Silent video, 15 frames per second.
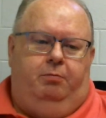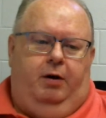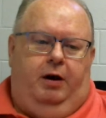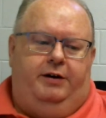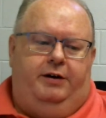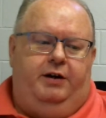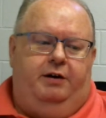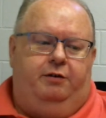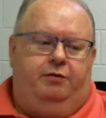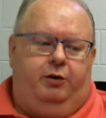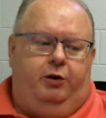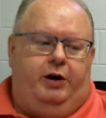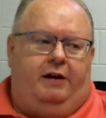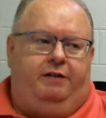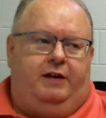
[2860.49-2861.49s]

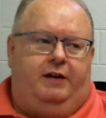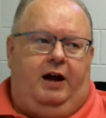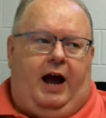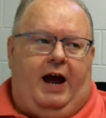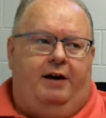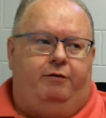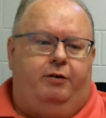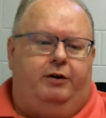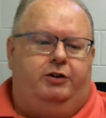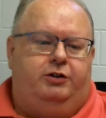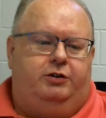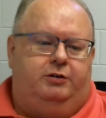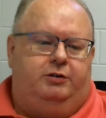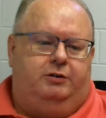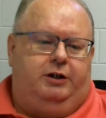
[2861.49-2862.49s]
not the
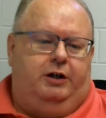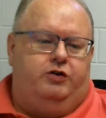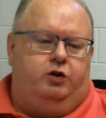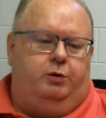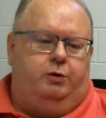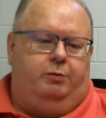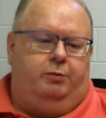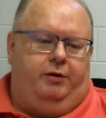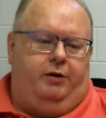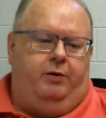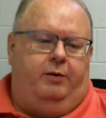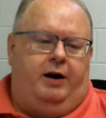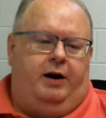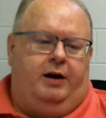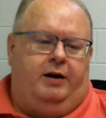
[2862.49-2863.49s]
average consumer, though,
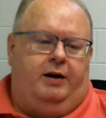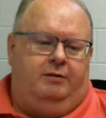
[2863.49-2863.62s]
right?